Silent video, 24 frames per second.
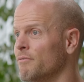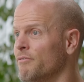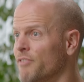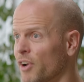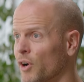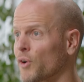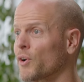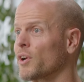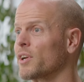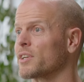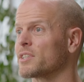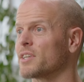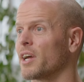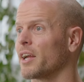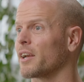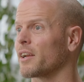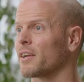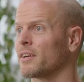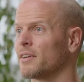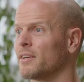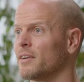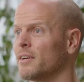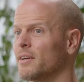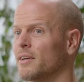Very
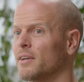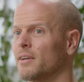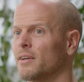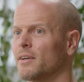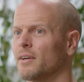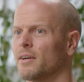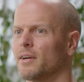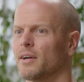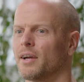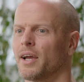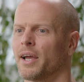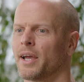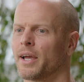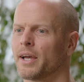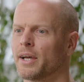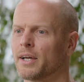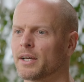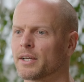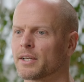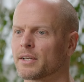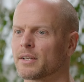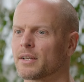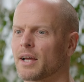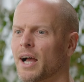exciting. Yeah.
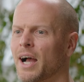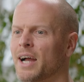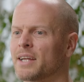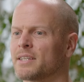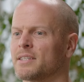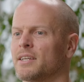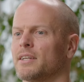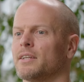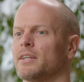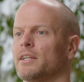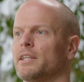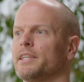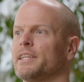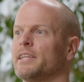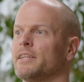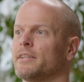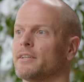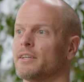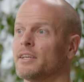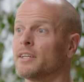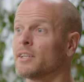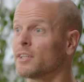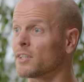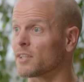And I tend to
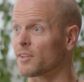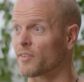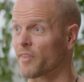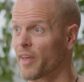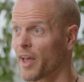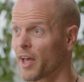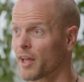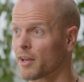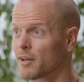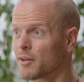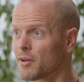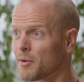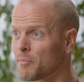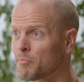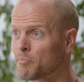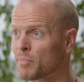lean into that